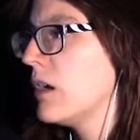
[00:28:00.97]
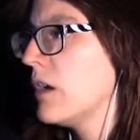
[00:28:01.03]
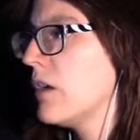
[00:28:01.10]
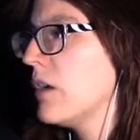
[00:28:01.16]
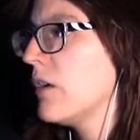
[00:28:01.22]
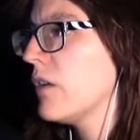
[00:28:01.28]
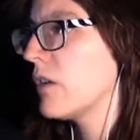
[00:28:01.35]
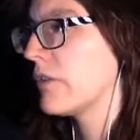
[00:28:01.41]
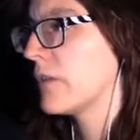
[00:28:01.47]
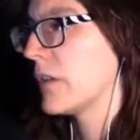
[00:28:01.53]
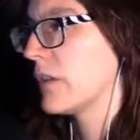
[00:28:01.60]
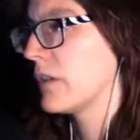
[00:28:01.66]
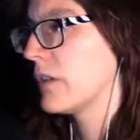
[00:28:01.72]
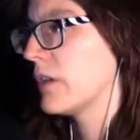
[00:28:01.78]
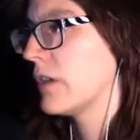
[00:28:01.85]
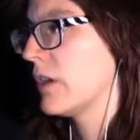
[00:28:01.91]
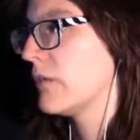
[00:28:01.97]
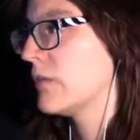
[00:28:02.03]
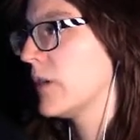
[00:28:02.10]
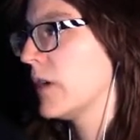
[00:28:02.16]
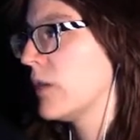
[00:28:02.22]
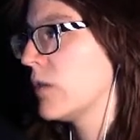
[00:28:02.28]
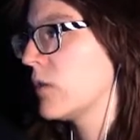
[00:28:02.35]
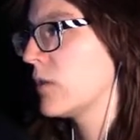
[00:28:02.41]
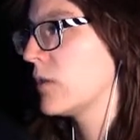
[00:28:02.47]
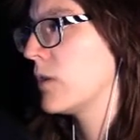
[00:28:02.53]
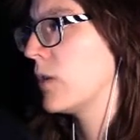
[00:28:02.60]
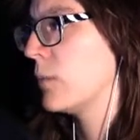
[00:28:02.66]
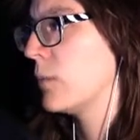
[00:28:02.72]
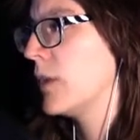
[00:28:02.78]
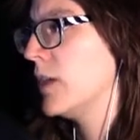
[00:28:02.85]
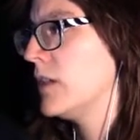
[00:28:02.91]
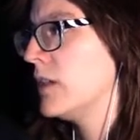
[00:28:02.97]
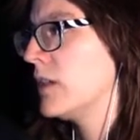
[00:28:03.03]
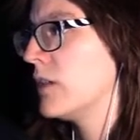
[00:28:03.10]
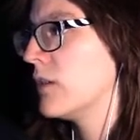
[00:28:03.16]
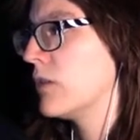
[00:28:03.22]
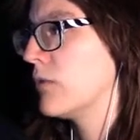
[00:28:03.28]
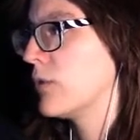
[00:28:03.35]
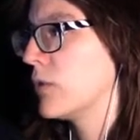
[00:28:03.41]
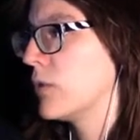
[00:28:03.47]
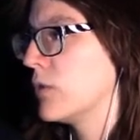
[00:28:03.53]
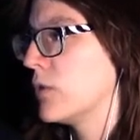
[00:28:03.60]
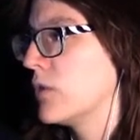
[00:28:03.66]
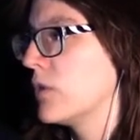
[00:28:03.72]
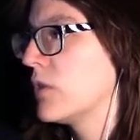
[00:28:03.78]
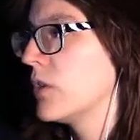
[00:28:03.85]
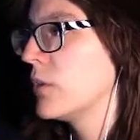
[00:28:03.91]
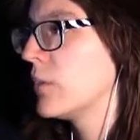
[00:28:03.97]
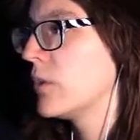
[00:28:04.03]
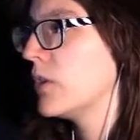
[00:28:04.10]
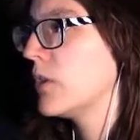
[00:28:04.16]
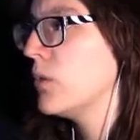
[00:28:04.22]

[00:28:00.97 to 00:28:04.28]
All of us have our opinion, of course, but